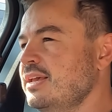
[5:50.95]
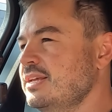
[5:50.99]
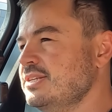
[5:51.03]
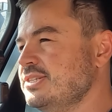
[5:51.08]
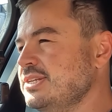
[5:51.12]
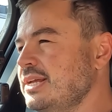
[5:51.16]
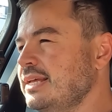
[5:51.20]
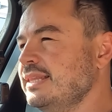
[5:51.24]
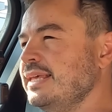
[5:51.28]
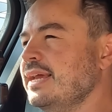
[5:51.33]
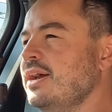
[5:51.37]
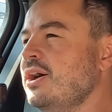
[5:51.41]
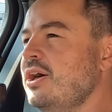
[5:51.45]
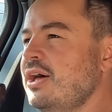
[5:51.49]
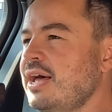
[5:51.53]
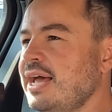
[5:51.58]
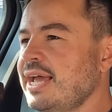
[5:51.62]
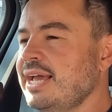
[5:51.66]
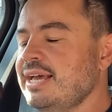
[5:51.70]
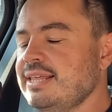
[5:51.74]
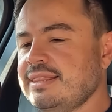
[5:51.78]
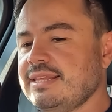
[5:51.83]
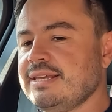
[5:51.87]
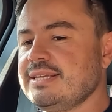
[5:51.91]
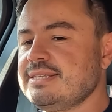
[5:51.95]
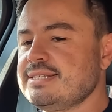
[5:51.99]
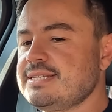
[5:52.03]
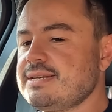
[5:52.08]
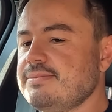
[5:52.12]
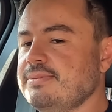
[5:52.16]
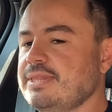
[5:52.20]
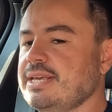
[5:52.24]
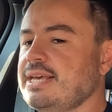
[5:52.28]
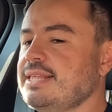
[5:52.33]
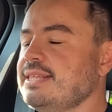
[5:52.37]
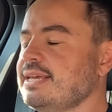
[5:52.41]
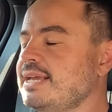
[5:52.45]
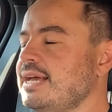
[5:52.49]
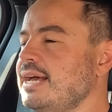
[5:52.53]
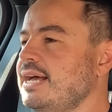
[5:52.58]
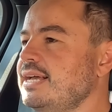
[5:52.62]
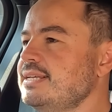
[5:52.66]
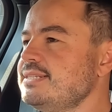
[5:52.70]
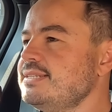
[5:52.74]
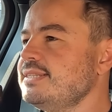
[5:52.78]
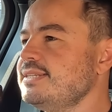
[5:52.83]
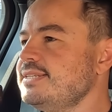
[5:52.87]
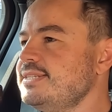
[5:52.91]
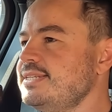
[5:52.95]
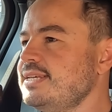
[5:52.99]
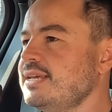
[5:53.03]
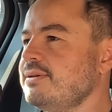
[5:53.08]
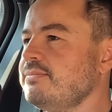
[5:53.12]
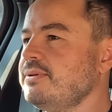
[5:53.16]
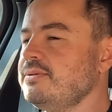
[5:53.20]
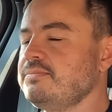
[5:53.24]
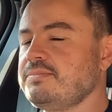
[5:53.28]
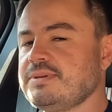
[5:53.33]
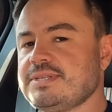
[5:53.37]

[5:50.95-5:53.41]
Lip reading: slightly higher than some of the other cars in the segment,